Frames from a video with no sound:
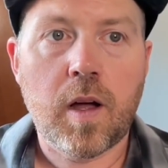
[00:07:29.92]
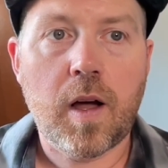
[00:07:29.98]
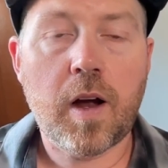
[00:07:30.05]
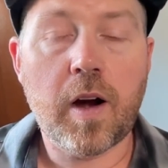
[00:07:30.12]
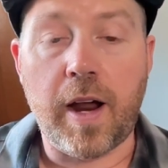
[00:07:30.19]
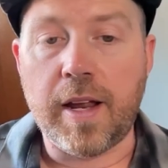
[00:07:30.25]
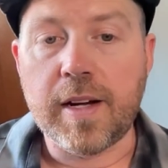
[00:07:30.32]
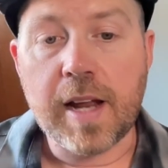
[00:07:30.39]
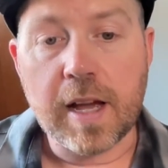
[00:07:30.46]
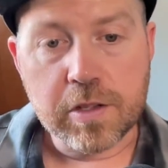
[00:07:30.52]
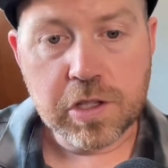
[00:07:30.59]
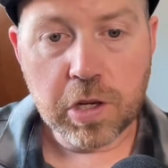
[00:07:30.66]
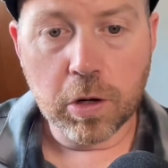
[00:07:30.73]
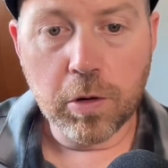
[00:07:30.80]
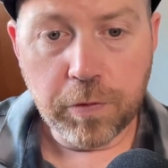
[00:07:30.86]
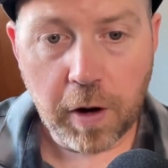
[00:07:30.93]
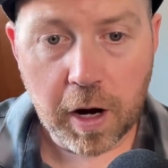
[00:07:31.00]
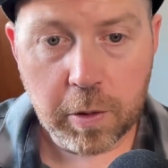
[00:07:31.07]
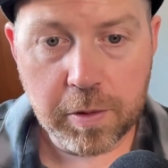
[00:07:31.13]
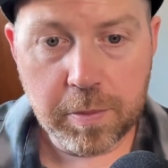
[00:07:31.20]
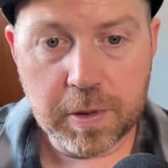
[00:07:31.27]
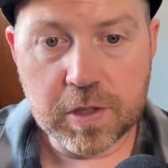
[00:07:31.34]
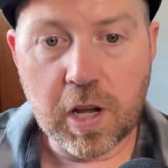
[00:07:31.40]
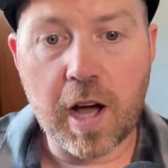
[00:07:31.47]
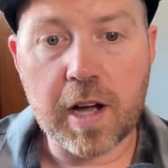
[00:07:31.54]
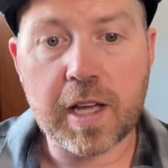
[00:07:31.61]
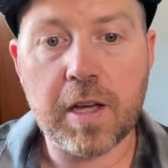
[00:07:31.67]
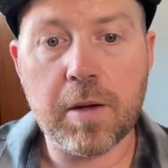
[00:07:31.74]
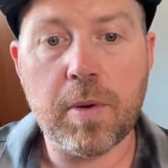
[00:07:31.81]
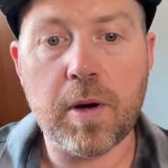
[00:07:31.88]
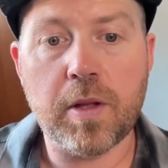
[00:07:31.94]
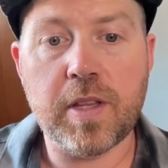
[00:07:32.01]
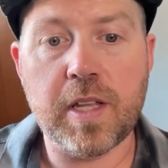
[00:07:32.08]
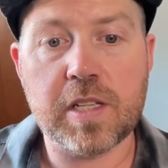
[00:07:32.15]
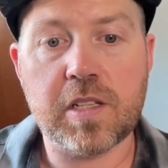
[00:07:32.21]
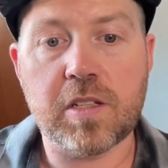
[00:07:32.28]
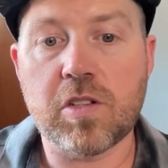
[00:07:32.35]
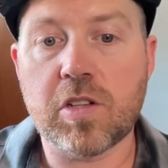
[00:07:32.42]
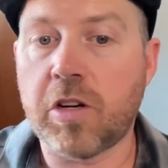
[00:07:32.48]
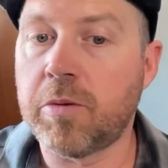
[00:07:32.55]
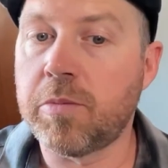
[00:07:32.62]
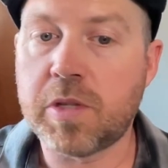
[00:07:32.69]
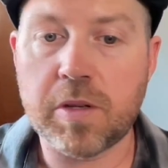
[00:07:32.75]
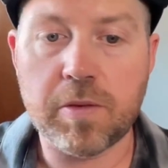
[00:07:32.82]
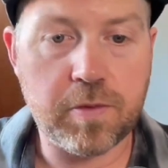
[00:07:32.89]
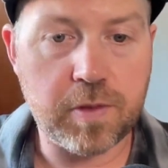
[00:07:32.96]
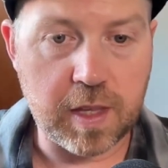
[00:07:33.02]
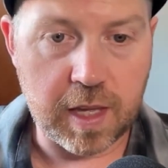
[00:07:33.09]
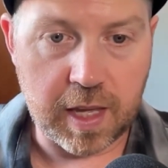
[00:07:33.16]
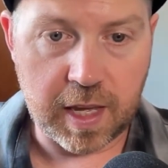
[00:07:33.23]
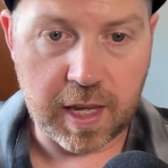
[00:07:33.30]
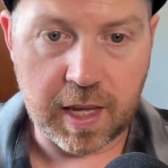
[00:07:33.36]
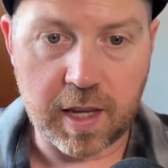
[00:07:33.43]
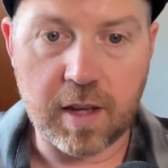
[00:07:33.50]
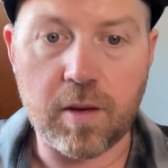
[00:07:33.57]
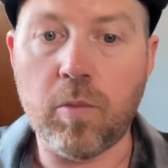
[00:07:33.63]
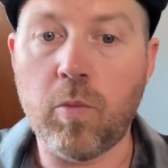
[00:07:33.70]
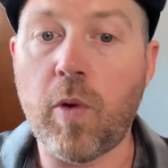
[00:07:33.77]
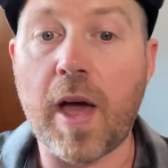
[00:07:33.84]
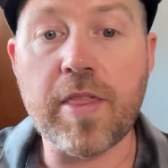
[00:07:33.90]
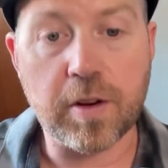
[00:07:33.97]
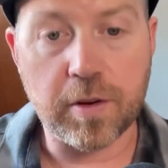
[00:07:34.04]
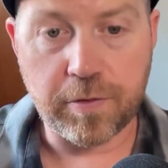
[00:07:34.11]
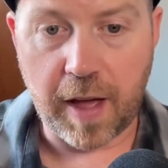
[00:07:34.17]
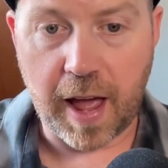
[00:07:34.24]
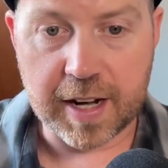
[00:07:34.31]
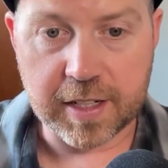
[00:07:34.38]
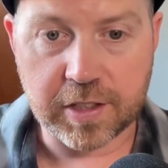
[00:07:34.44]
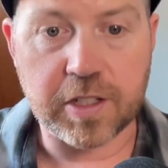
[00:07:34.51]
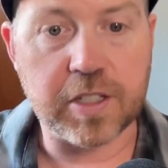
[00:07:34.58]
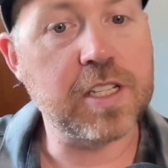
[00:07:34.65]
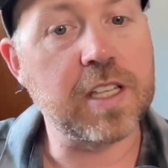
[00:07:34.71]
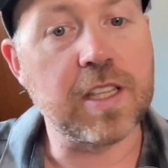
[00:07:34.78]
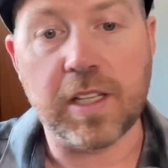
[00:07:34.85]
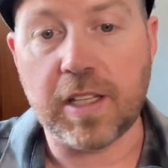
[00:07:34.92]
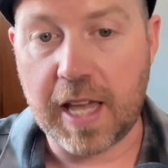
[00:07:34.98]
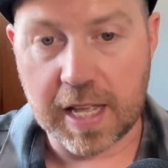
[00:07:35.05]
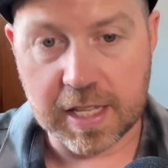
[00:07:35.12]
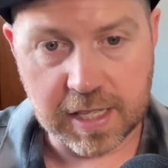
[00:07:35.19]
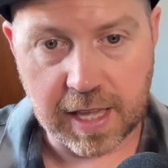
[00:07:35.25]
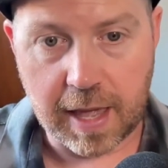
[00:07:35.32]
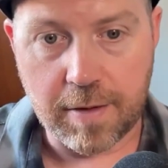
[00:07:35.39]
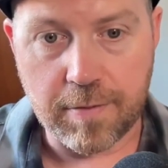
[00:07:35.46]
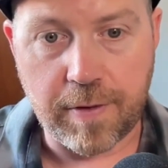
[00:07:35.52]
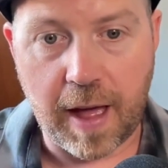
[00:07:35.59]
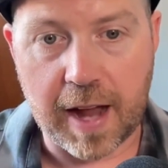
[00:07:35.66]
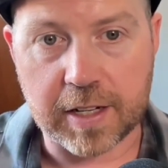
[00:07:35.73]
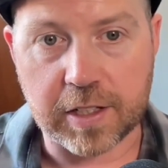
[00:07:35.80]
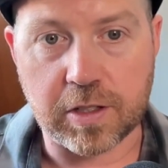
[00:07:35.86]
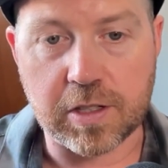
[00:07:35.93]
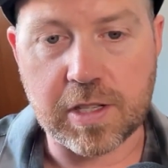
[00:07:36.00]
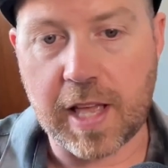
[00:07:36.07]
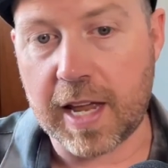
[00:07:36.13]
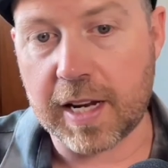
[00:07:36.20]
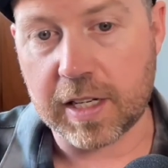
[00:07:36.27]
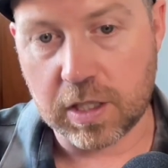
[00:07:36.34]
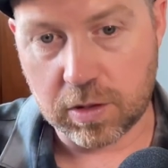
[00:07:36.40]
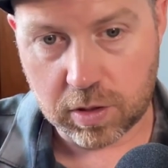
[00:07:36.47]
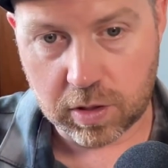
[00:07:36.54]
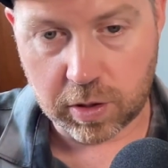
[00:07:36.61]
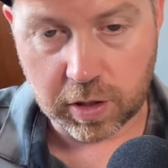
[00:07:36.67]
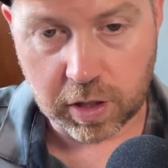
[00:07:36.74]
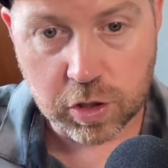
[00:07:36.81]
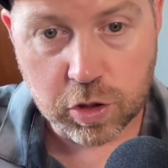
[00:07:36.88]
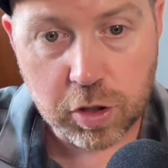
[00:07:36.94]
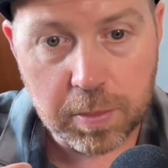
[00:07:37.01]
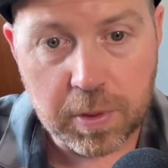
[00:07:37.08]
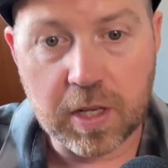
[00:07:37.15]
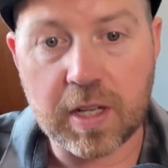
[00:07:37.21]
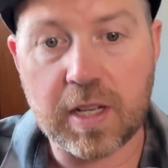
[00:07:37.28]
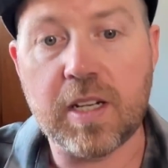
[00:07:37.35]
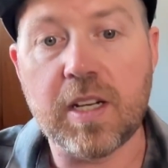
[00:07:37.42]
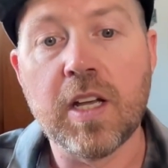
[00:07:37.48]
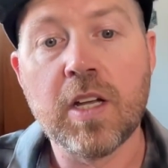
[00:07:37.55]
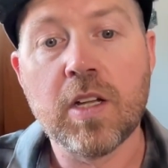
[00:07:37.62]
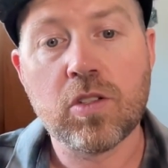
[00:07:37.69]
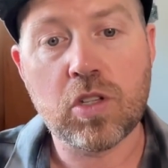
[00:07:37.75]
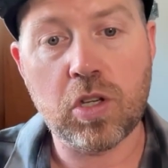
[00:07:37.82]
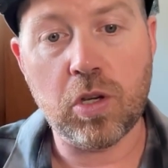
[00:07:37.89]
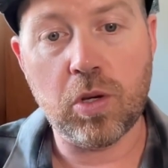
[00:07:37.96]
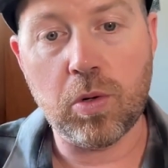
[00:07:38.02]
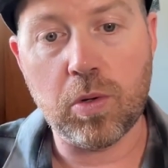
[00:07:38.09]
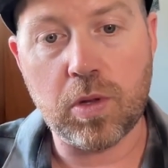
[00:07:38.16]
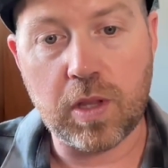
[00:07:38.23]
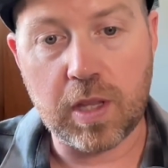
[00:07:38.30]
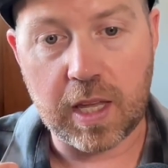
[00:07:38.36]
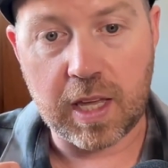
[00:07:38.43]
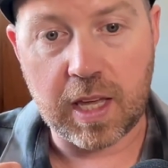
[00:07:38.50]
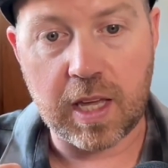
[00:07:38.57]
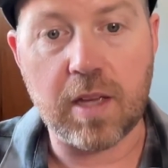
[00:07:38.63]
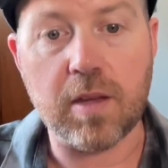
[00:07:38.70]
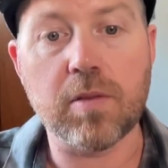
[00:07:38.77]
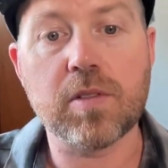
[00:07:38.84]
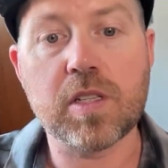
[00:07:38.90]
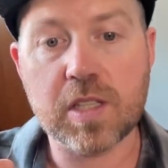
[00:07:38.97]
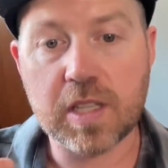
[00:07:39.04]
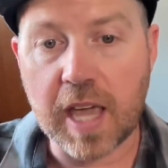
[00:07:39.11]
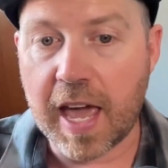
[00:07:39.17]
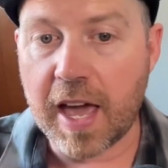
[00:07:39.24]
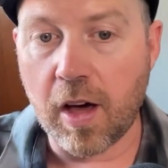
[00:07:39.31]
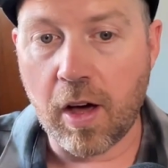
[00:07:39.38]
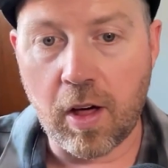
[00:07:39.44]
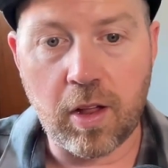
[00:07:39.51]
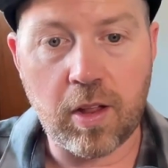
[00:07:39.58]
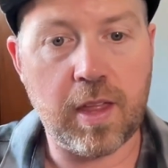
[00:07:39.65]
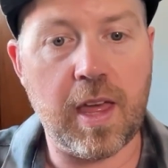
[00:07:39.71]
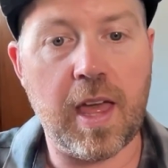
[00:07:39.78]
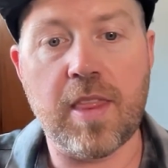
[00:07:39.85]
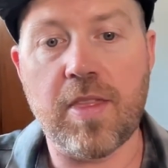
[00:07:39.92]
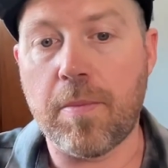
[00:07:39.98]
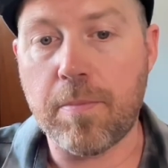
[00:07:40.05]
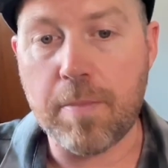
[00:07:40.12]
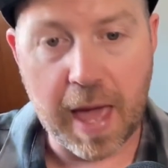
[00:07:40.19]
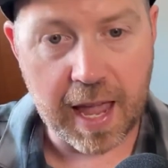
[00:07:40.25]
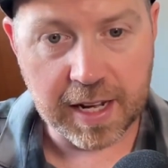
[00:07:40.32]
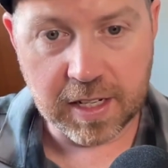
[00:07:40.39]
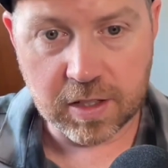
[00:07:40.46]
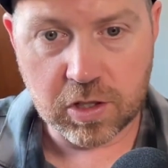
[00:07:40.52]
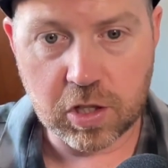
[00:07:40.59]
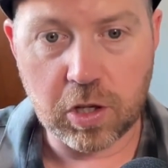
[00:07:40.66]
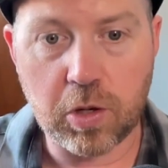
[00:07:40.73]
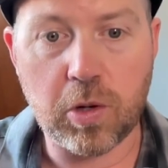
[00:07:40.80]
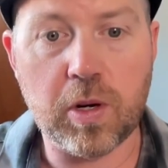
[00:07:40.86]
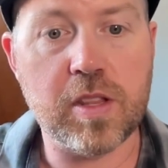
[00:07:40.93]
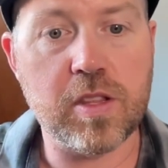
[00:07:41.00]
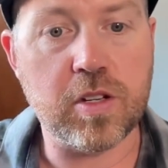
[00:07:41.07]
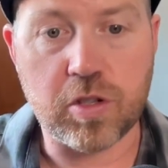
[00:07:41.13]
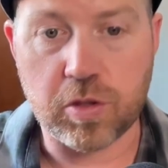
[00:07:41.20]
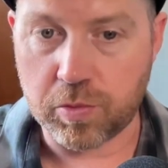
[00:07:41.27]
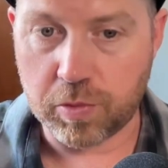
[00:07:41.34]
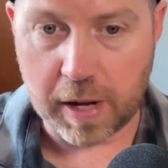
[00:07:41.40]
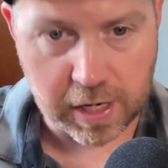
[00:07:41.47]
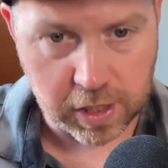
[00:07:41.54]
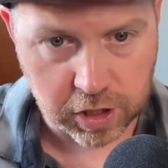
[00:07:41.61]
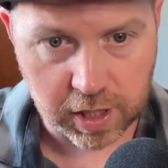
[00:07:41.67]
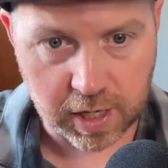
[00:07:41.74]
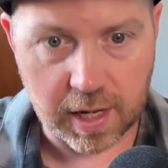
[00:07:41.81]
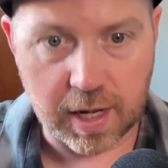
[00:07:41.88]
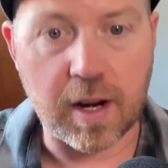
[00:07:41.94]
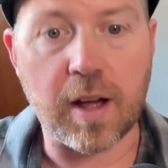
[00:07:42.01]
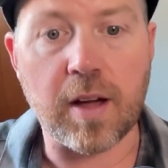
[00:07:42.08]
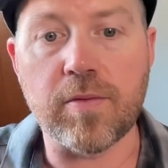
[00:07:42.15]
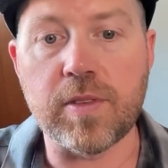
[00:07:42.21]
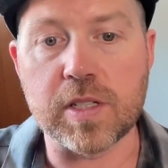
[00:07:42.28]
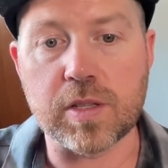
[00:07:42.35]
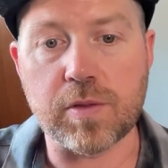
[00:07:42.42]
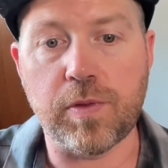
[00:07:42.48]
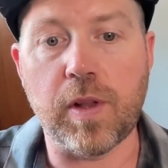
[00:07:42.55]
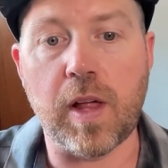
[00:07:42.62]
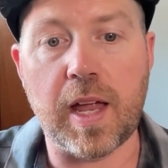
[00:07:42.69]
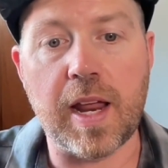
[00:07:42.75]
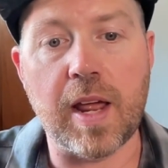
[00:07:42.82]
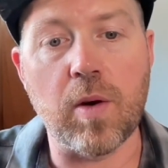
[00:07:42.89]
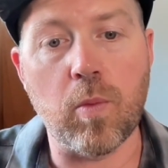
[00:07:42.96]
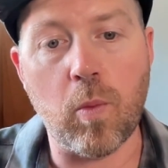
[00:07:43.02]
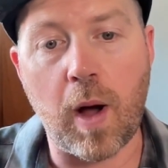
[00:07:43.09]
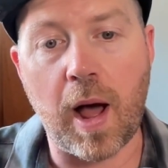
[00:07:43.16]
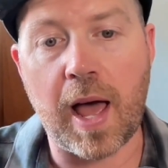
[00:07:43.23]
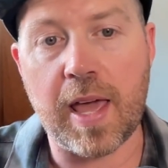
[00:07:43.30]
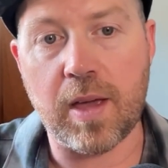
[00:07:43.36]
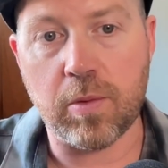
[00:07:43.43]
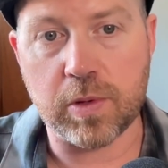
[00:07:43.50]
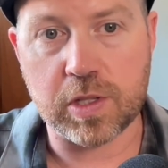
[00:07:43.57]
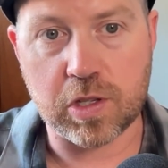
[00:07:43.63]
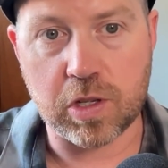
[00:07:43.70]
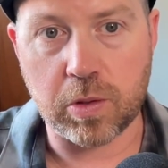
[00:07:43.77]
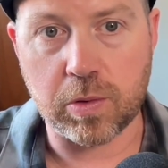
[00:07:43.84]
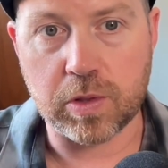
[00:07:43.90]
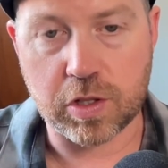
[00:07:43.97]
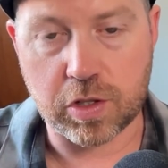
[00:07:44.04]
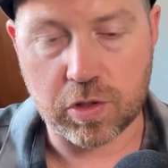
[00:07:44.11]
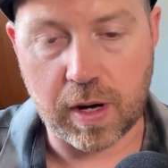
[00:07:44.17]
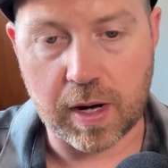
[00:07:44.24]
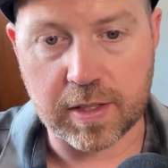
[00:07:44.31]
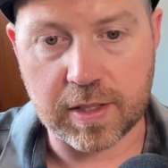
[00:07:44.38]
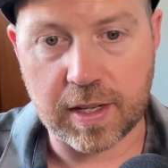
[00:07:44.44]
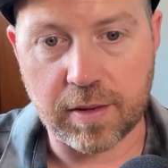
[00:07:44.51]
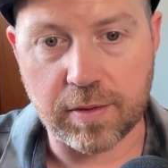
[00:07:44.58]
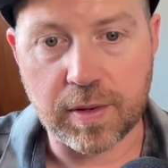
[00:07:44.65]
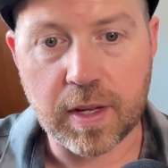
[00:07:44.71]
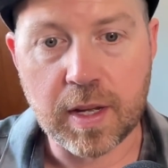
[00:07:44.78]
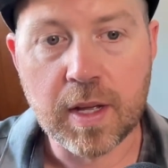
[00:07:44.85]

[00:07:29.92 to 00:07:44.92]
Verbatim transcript: All right. Now, so far, we've been talking about this in terms of the weather factors and the landscape factors that cont- contributed to the scale and the magnitude and the duration of this flood and why it was so destructive.